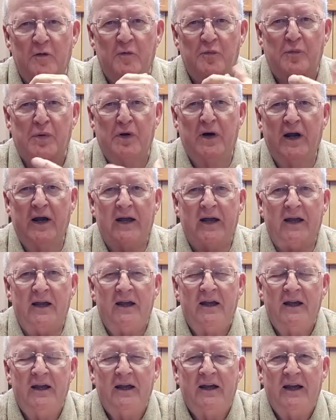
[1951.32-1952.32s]
pray
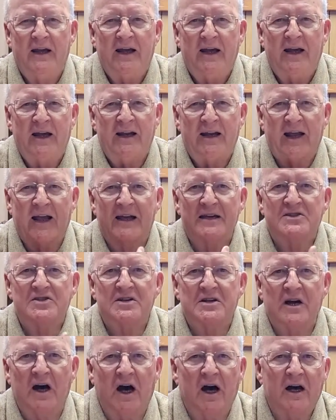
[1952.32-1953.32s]
and ask
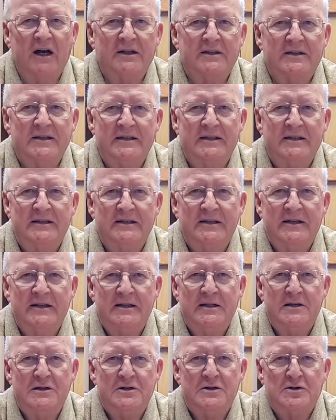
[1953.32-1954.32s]
God
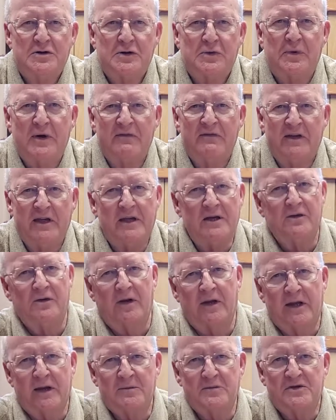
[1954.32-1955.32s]
to reveal
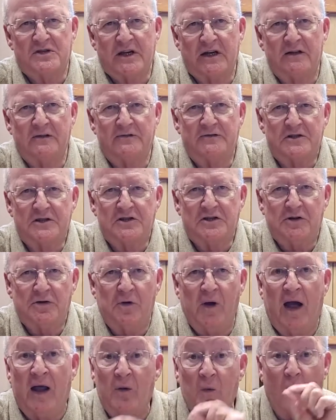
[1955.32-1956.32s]
himself to you.
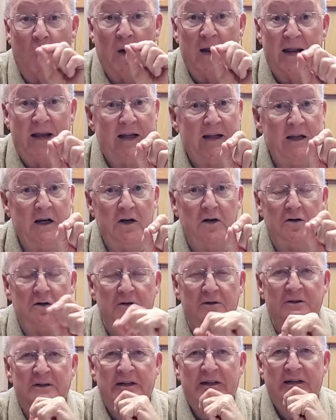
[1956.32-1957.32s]
And what I
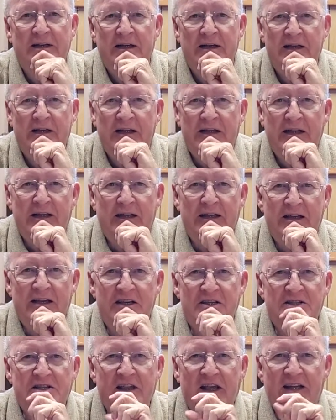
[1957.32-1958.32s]
know
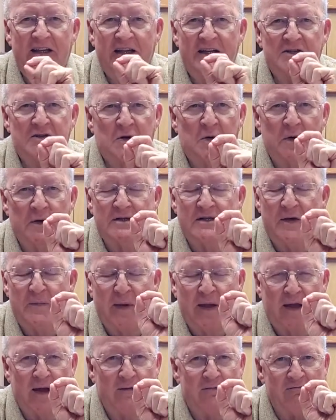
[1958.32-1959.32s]
is that he's going to
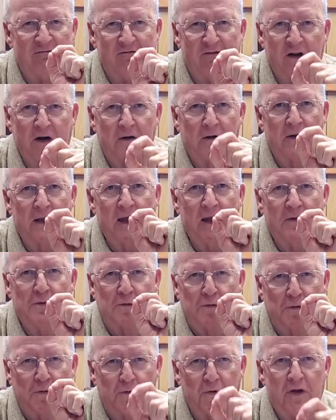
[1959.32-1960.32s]
become very
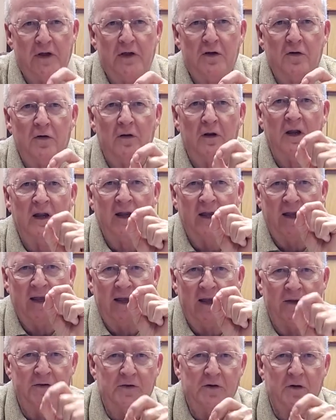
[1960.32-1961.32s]
real
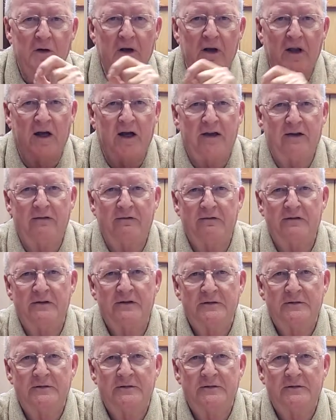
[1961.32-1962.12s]
in your life,